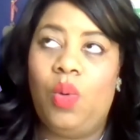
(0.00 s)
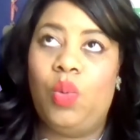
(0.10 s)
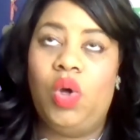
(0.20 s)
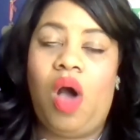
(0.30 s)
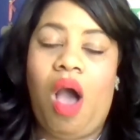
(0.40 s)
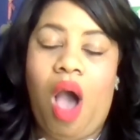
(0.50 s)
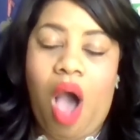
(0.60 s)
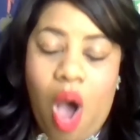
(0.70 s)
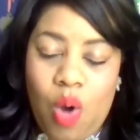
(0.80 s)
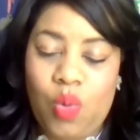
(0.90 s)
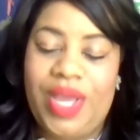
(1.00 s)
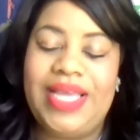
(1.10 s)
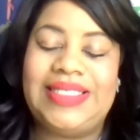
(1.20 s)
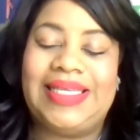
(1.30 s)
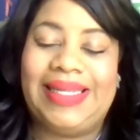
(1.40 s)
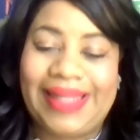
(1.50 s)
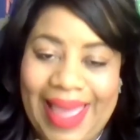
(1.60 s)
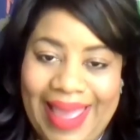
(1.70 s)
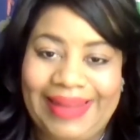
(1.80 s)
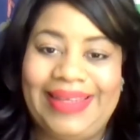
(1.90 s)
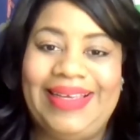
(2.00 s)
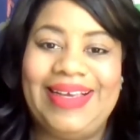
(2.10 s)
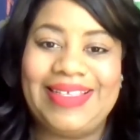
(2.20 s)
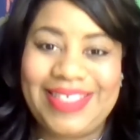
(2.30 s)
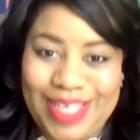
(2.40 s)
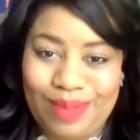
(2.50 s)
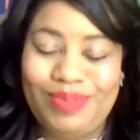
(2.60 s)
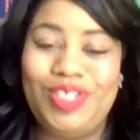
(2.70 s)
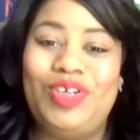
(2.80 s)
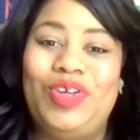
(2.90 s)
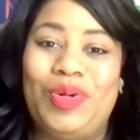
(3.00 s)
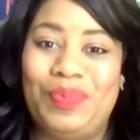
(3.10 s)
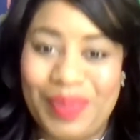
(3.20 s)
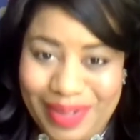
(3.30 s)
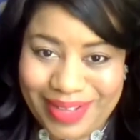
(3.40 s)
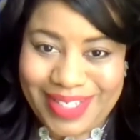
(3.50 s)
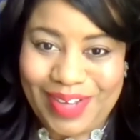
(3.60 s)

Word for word: will always gladly accept your books,